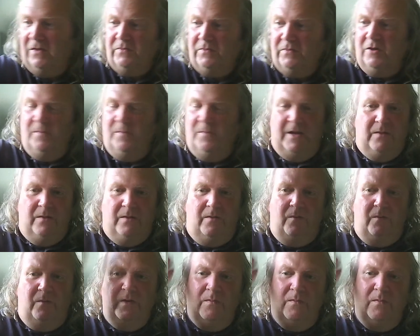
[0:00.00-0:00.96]
so, Dominic,
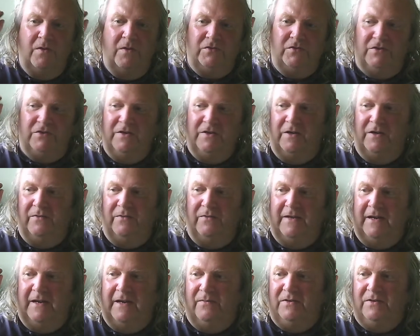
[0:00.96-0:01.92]
what we want to know
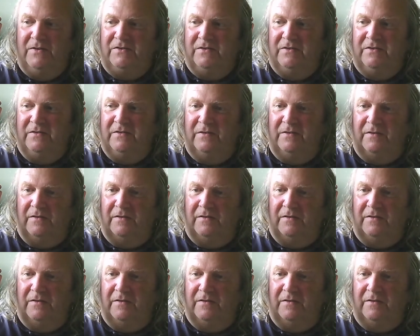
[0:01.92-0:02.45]
now is,